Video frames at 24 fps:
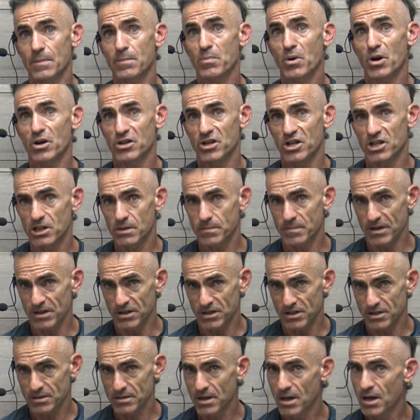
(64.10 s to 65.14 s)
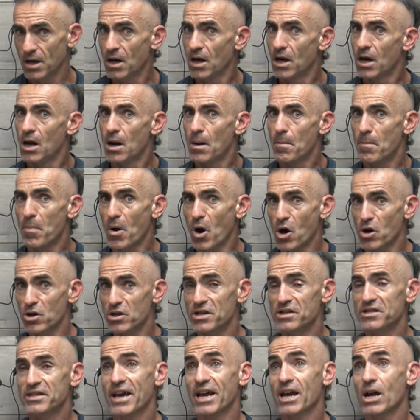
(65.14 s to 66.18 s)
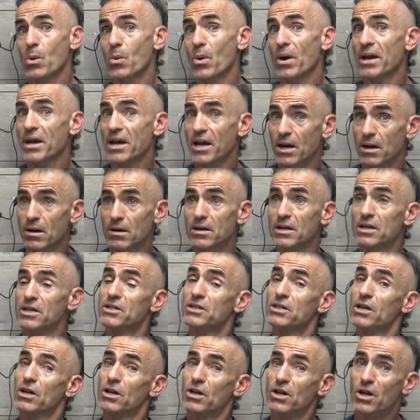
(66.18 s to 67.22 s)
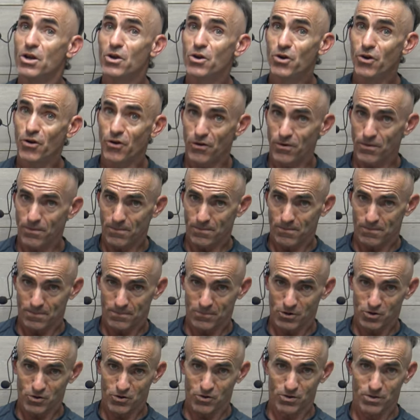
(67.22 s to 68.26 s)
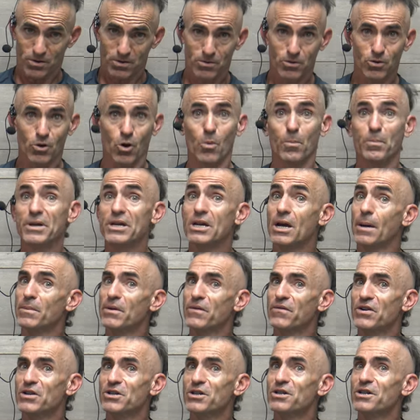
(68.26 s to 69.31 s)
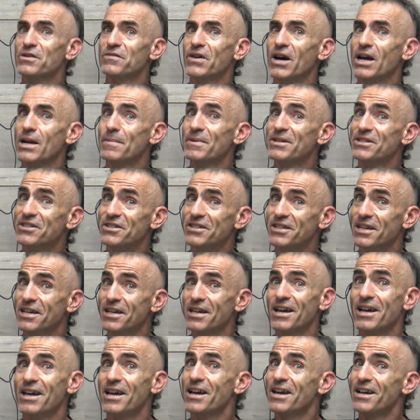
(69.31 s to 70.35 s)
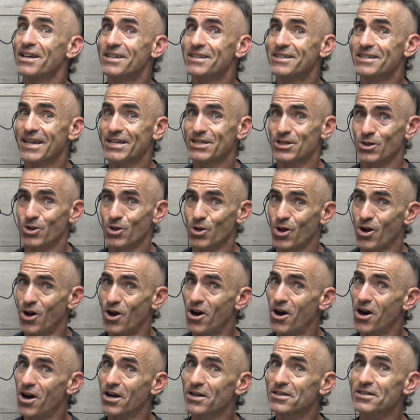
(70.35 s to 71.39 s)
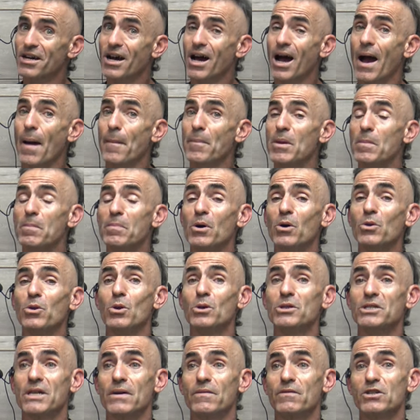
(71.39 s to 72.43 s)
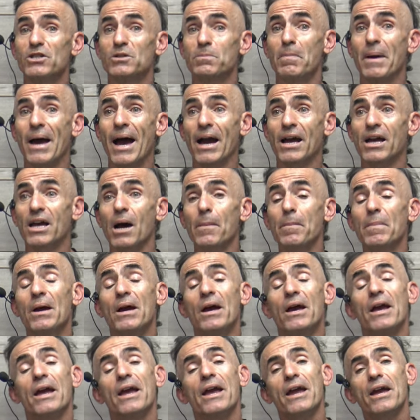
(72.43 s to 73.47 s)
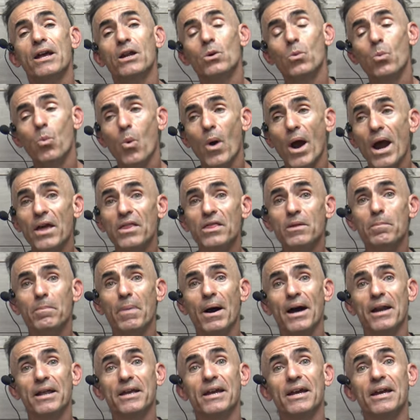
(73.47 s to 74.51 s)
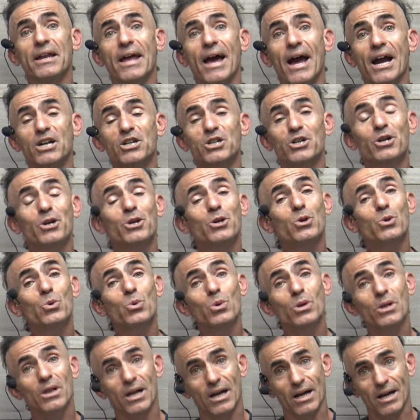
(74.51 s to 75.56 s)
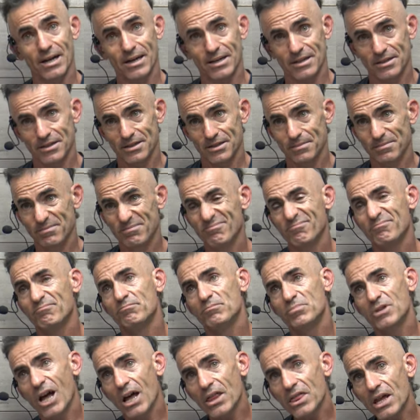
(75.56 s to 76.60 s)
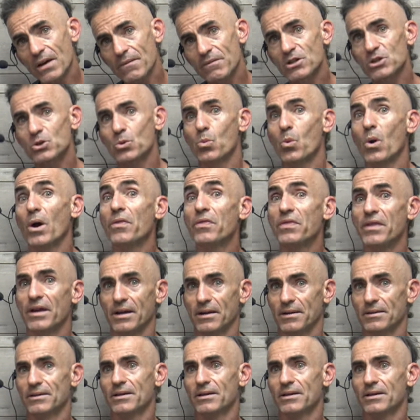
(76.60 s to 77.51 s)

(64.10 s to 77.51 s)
participants. Part of the takeaway here is don't become deficient in vitamin C. It takes a long time to build those levels back up in a way the body can actually utilize. Blood levels are one thing.